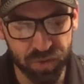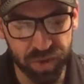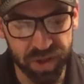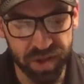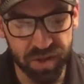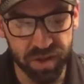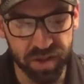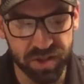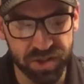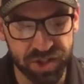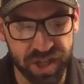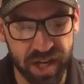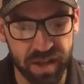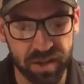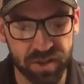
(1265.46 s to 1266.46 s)
really going to
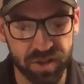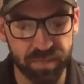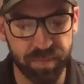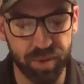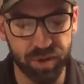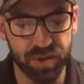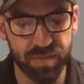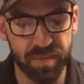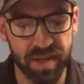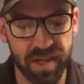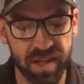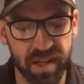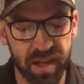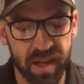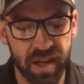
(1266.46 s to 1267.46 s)
challenge and push
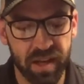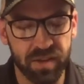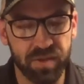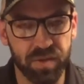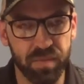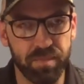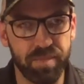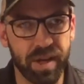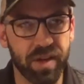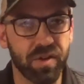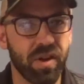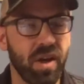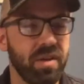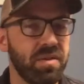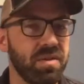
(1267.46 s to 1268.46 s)
me to
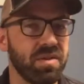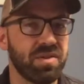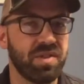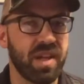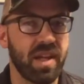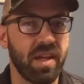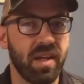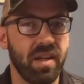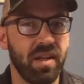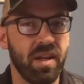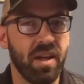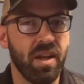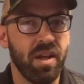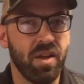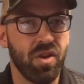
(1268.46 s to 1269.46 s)
better understand
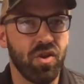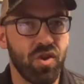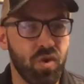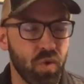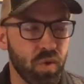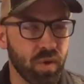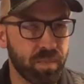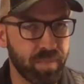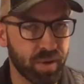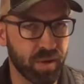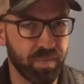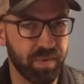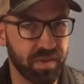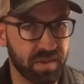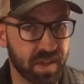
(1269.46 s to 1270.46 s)
your
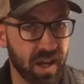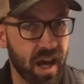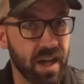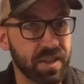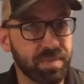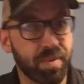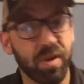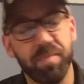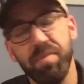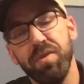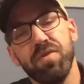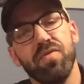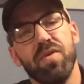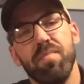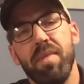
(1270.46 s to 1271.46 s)
purpose, God's
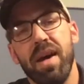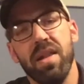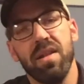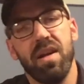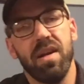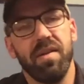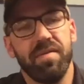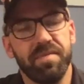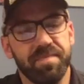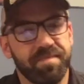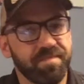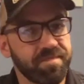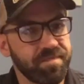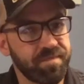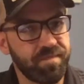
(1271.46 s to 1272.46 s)
purpose for my life.
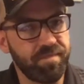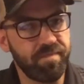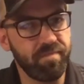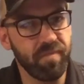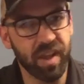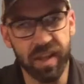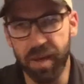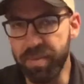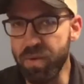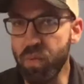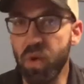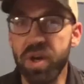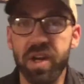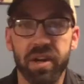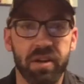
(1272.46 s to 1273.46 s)
That'd be
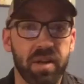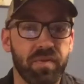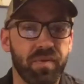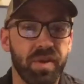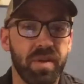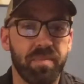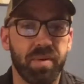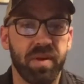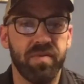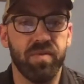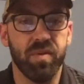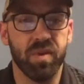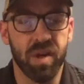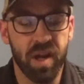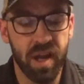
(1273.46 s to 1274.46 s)
one area for you to pray
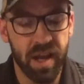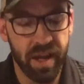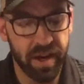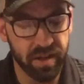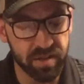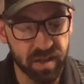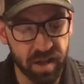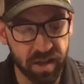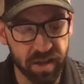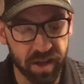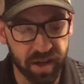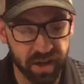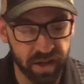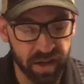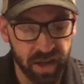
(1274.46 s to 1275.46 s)
for. Here's another
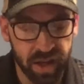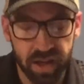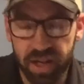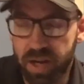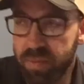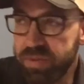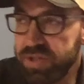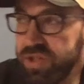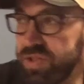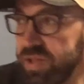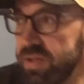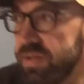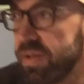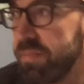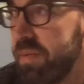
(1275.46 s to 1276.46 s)
area. God, would you
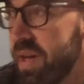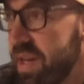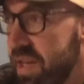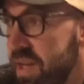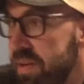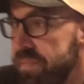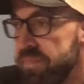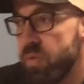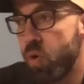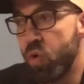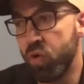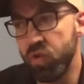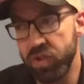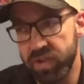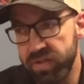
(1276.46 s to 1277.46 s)
send somebody
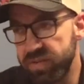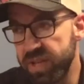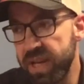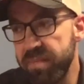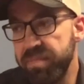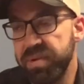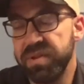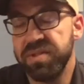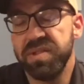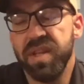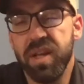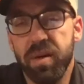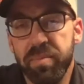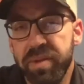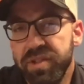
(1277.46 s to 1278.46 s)
or the same person to
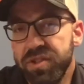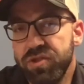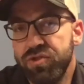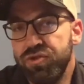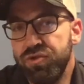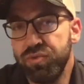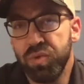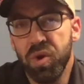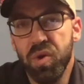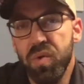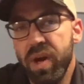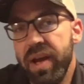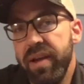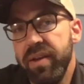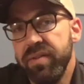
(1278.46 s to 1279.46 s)
help me just grow
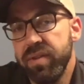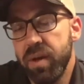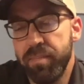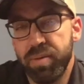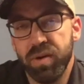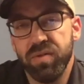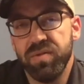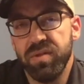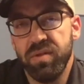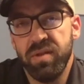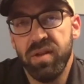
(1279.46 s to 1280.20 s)
as a person?